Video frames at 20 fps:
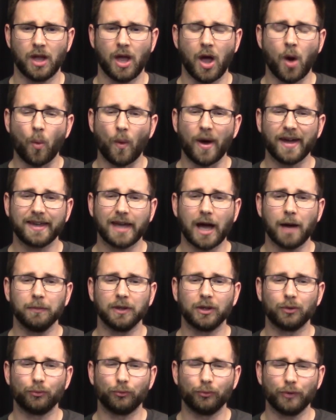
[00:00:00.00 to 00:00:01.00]
Where
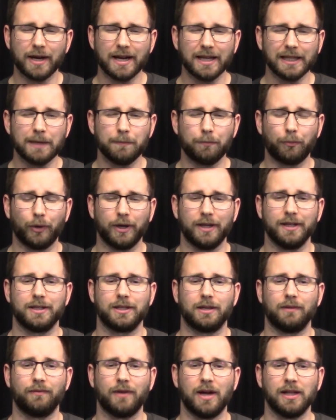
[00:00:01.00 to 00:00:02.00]
Gamling really brings
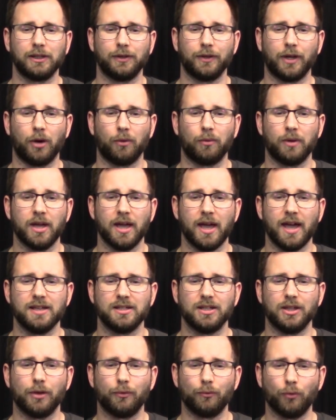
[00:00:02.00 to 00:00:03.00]
some value though is
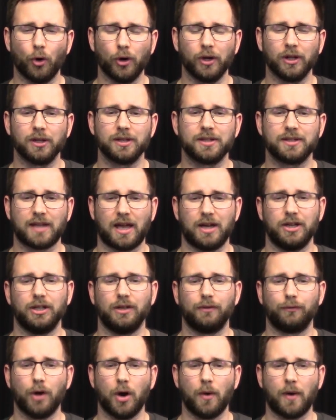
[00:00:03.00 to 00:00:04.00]
in the Royal Standard
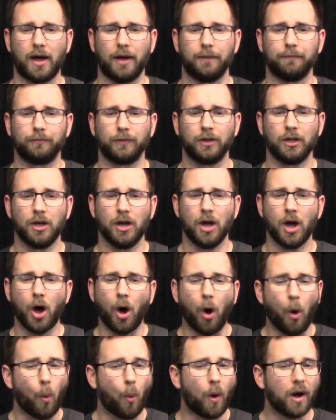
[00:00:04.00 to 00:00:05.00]
of Rohan.
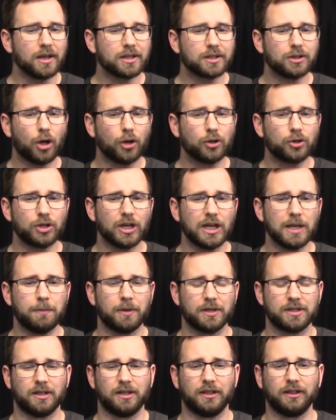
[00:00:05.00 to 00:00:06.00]
Whilst not cheap
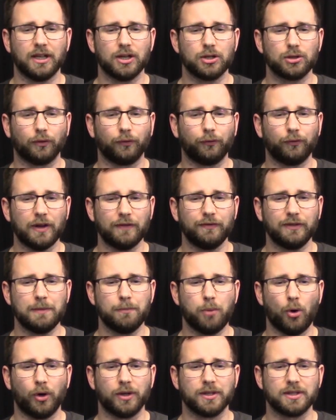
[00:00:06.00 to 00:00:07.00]
at an additional 50
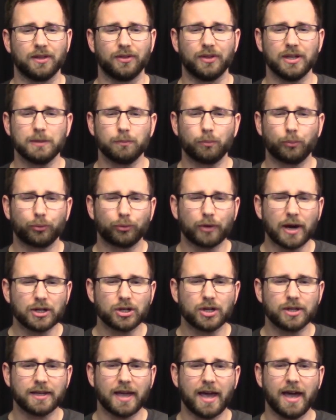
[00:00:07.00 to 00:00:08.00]
points, this
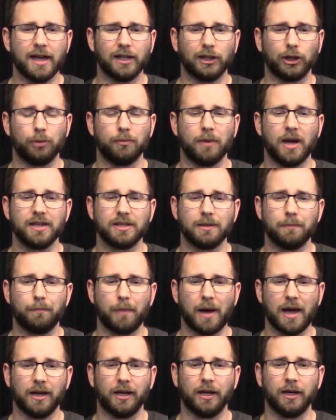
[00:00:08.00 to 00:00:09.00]
precious heirloom is a
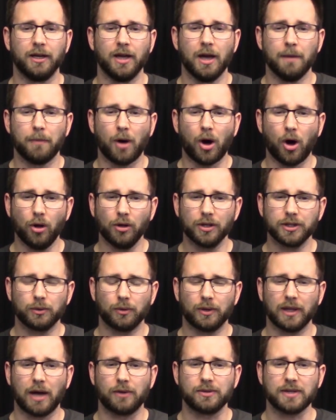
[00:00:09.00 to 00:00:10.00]
banner, but also
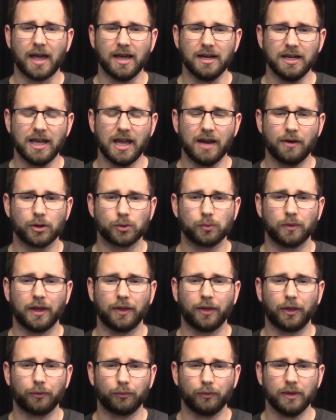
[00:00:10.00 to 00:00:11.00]
allows any heroes within
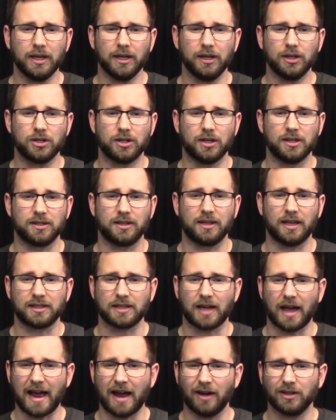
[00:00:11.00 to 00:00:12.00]
3 inches that
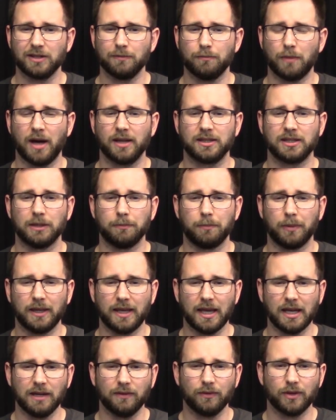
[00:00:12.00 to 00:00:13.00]
are out of might at the
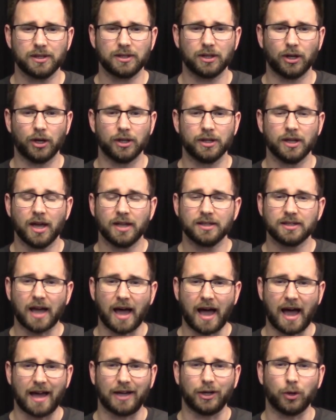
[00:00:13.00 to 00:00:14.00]
beginning of the turn to
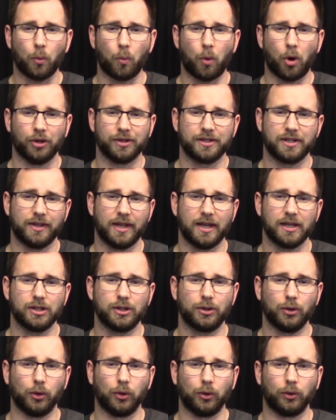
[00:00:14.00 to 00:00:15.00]
add 1 to their
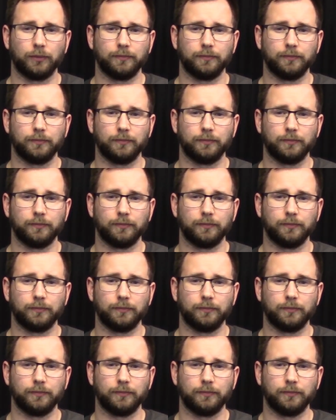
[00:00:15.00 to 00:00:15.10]
store.